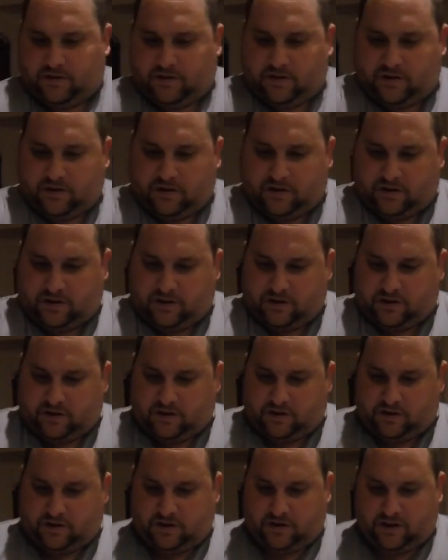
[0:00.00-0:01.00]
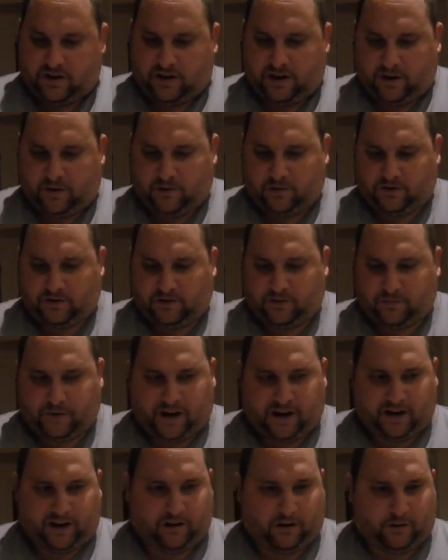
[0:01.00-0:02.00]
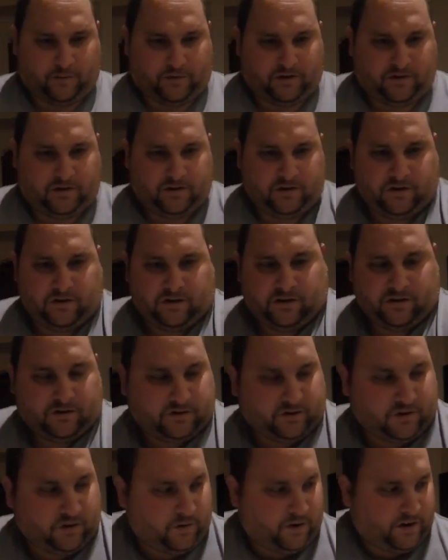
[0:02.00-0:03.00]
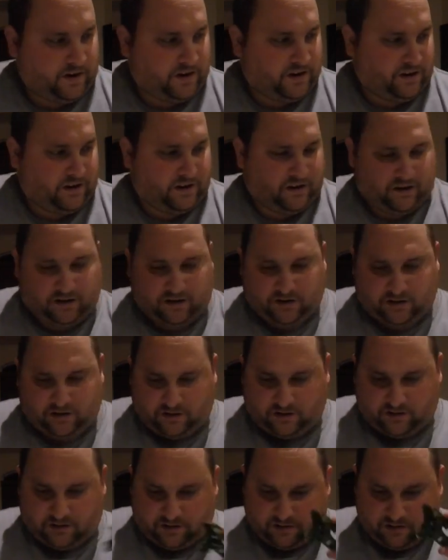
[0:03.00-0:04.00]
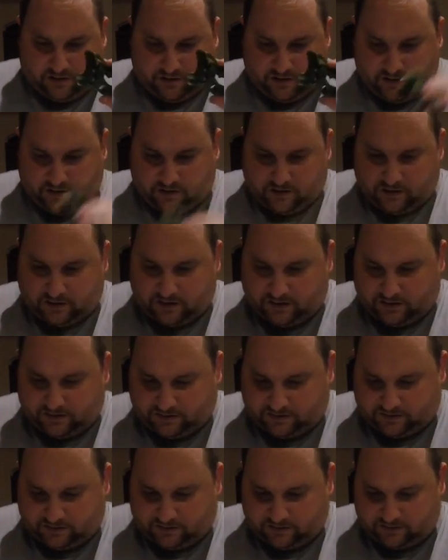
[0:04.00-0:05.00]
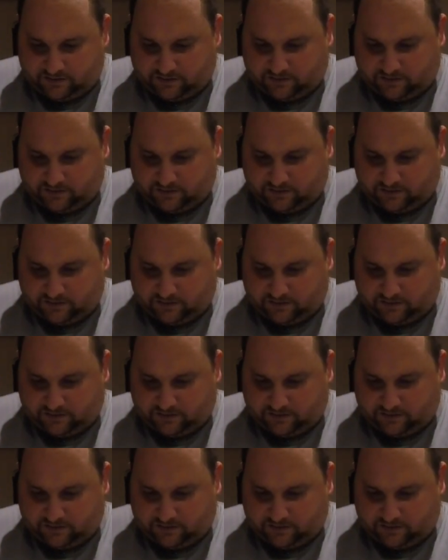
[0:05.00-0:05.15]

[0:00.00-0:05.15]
and now we're doing the body armor. So I need this,